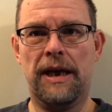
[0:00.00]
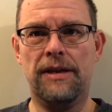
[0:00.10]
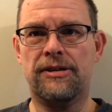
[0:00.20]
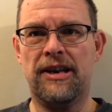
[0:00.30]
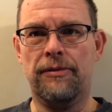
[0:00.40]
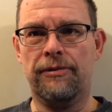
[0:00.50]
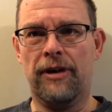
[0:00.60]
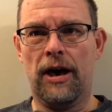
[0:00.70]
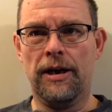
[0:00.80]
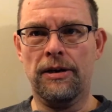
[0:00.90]
It saved
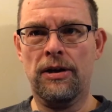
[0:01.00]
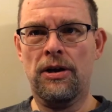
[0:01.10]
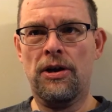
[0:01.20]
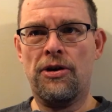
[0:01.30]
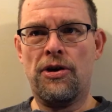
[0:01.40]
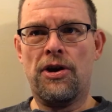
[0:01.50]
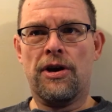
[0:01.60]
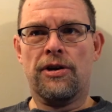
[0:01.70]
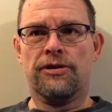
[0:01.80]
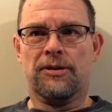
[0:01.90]
fine.
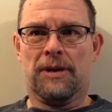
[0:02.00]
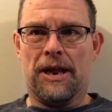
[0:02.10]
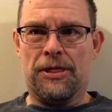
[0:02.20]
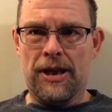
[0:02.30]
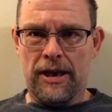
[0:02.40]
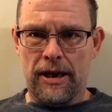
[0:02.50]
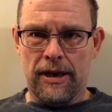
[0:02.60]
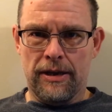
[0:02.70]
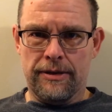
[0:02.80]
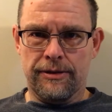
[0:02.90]
So what I think
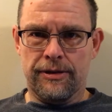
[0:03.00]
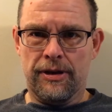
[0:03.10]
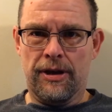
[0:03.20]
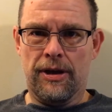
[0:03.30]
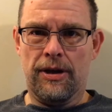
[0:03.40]
is,